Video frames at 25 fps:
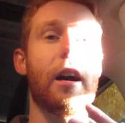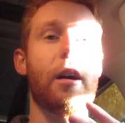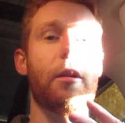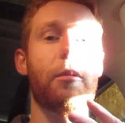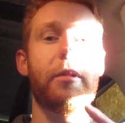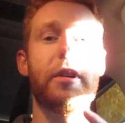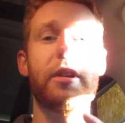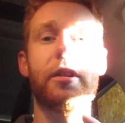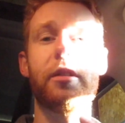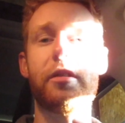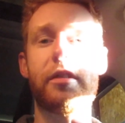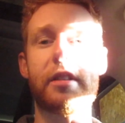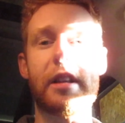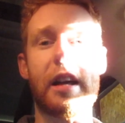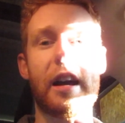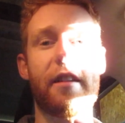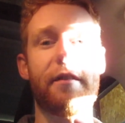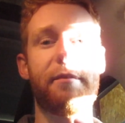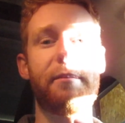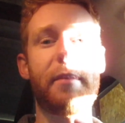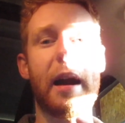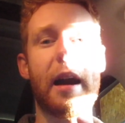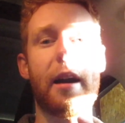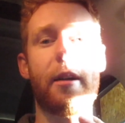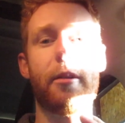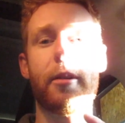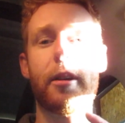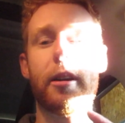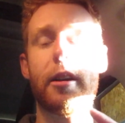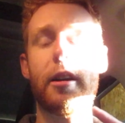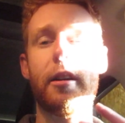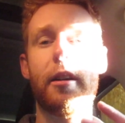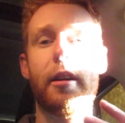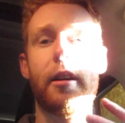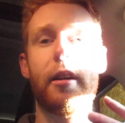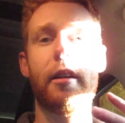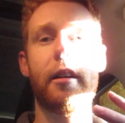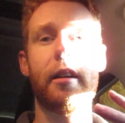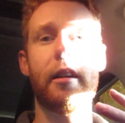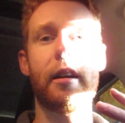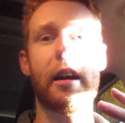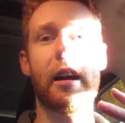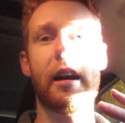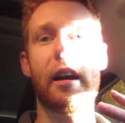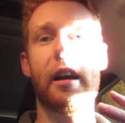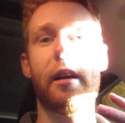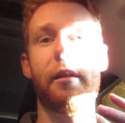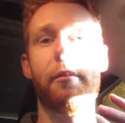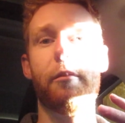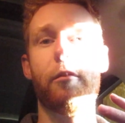wheels that have power
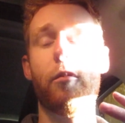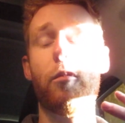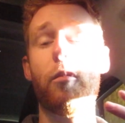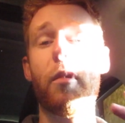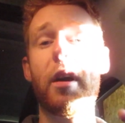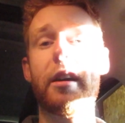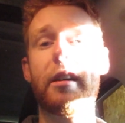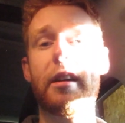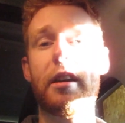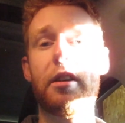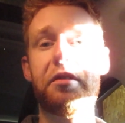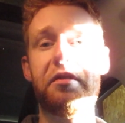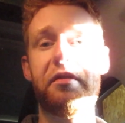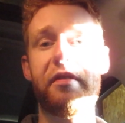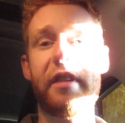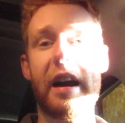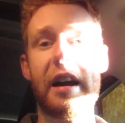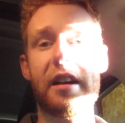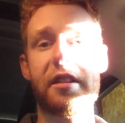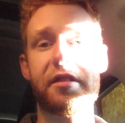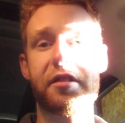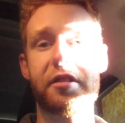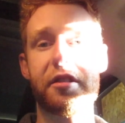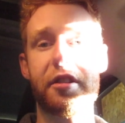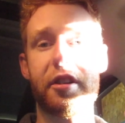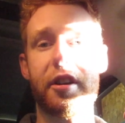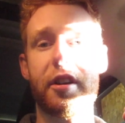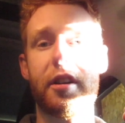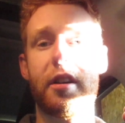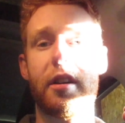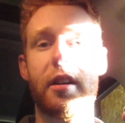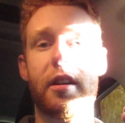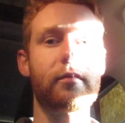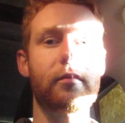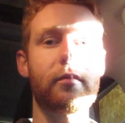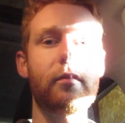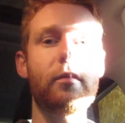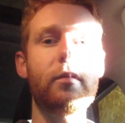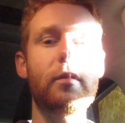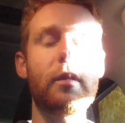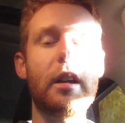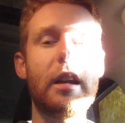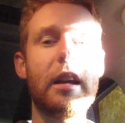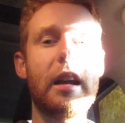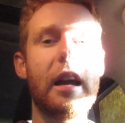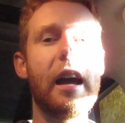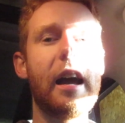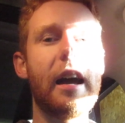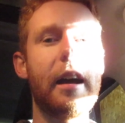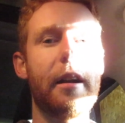wear out faster.
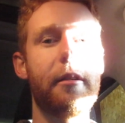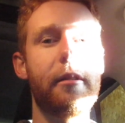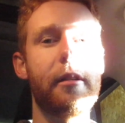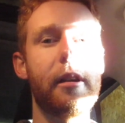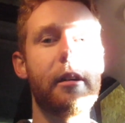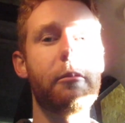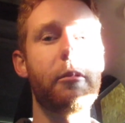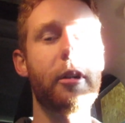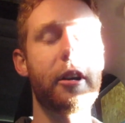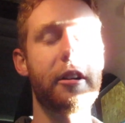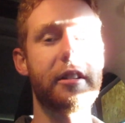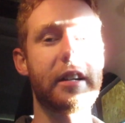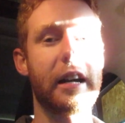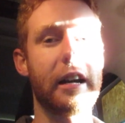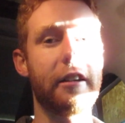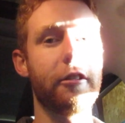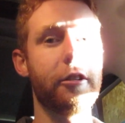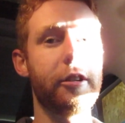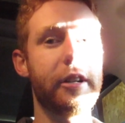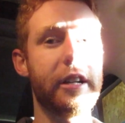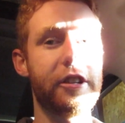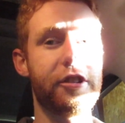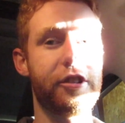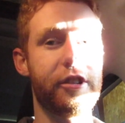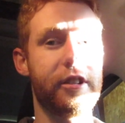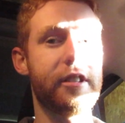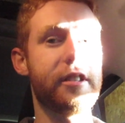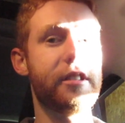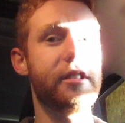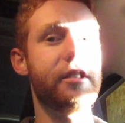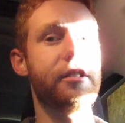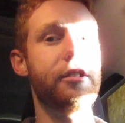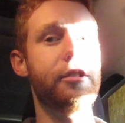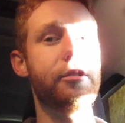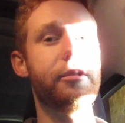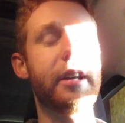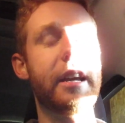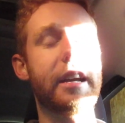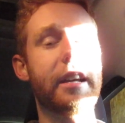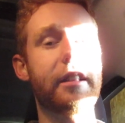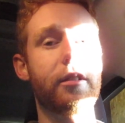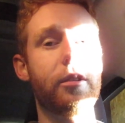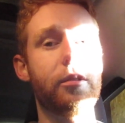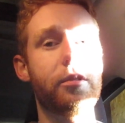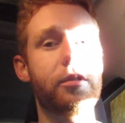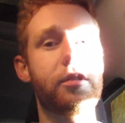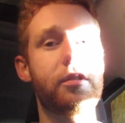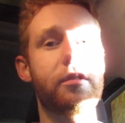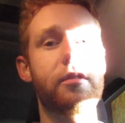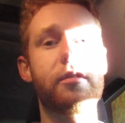And what a tire rotation is you take
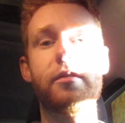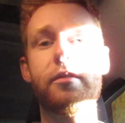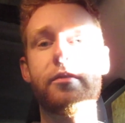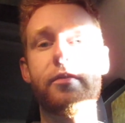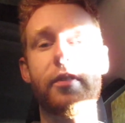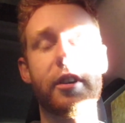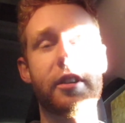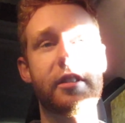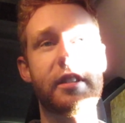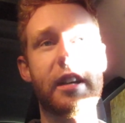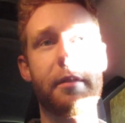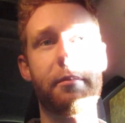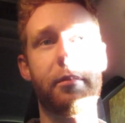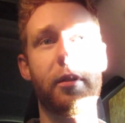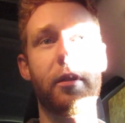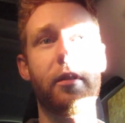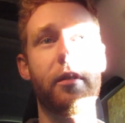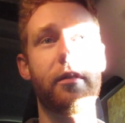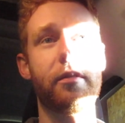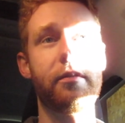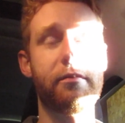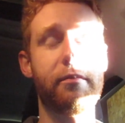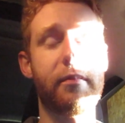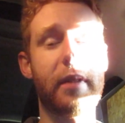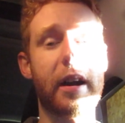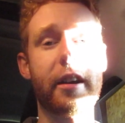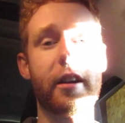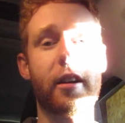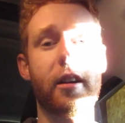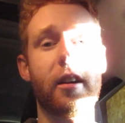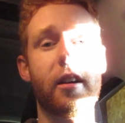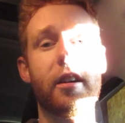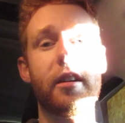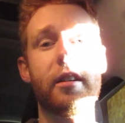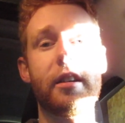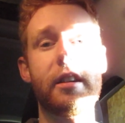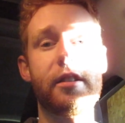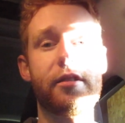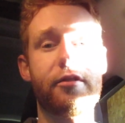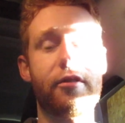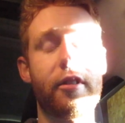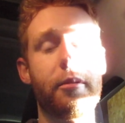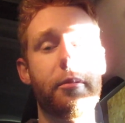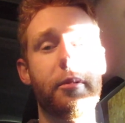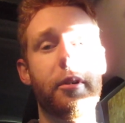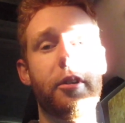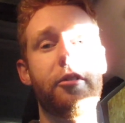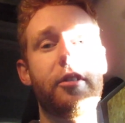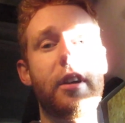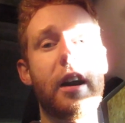those, for example, my car is
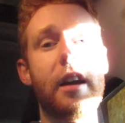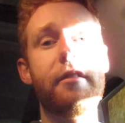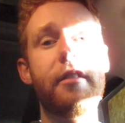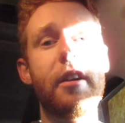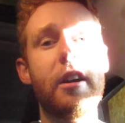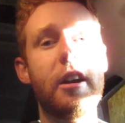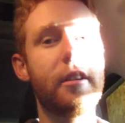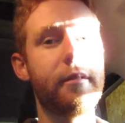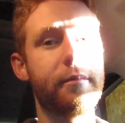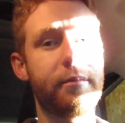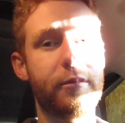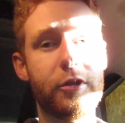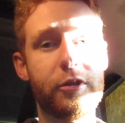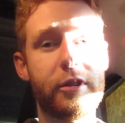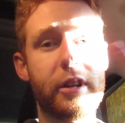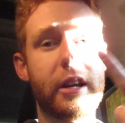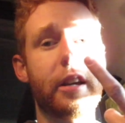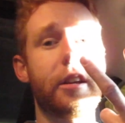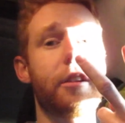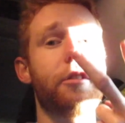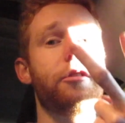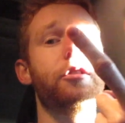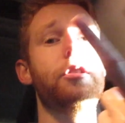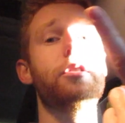front wheel drive, you take your